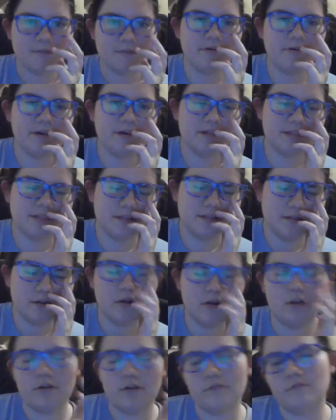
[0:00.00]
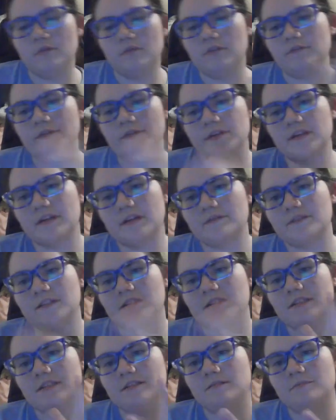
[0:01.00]
but Hulk and Wolverine have to
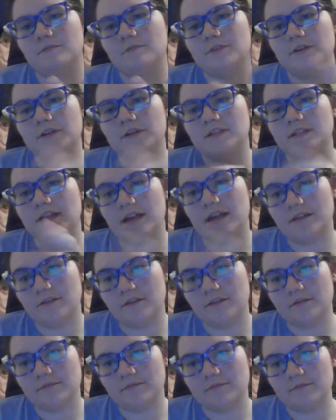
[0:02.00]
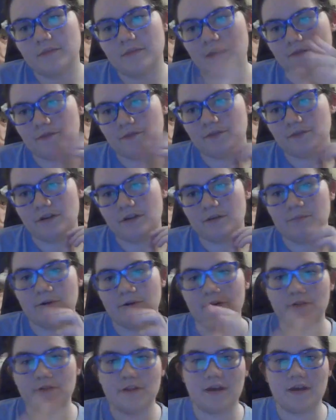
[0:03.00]
end up working together after they are
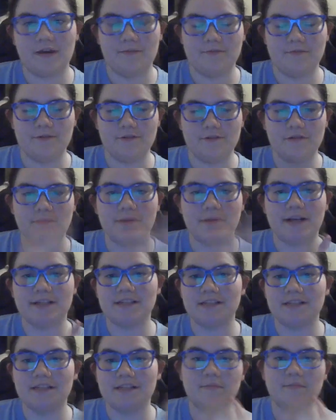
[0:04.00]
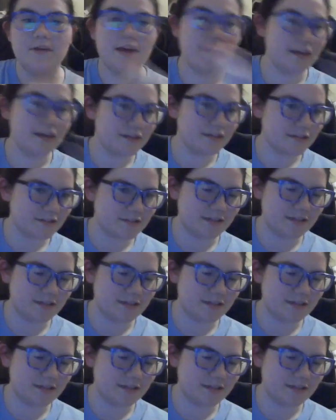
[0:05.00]
both captured by Team X.